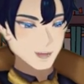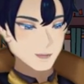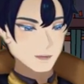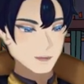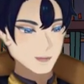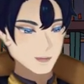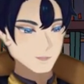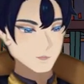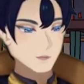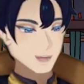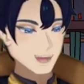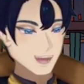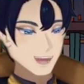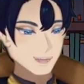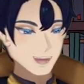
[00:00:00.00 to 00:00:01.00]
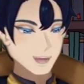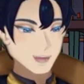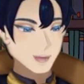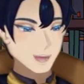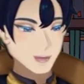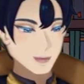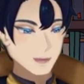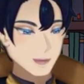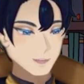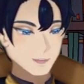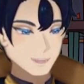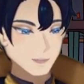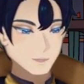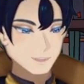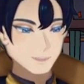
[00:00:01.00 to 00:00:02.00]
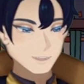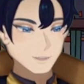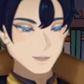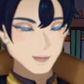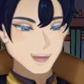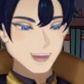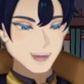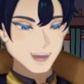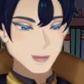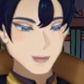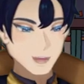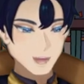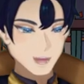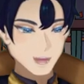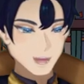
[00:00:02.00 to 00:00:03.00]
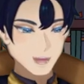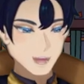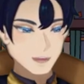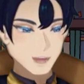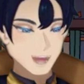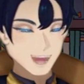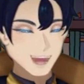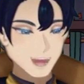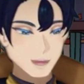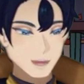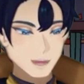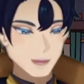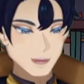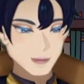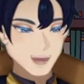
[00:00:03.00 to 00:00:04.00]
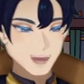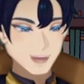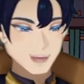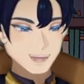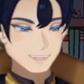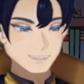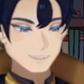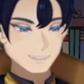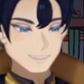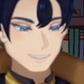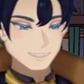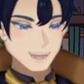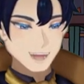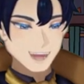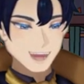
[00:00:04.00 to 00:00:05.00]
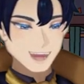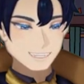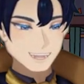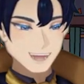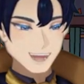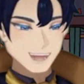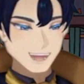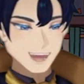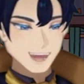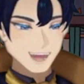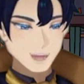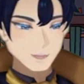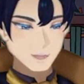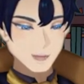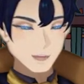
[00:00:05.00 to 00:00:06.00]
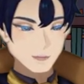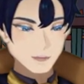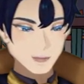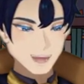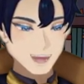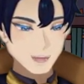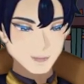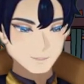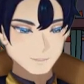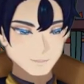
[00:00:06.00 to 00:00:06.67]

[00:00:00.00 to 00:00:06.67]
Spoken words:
turn of the path, they saw above them, much nearer now and shining more brightly, the light they had seen from the quay.